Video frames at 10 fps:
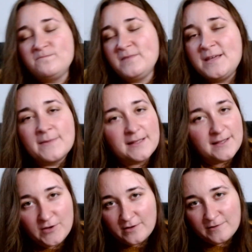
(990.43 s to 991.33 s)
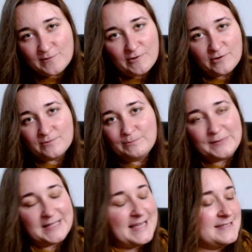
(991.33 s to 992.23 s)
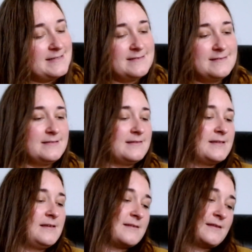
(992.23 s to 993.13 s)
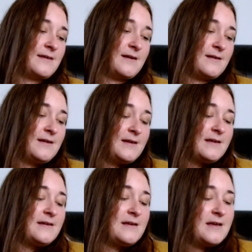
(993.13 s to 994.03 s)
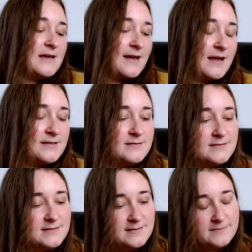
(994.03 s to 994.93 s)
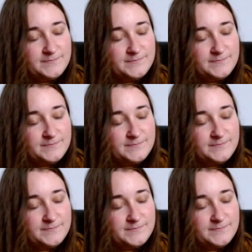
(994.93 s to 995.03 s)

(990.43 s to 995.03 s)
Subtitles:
emailing her in the wrong places and things like that. And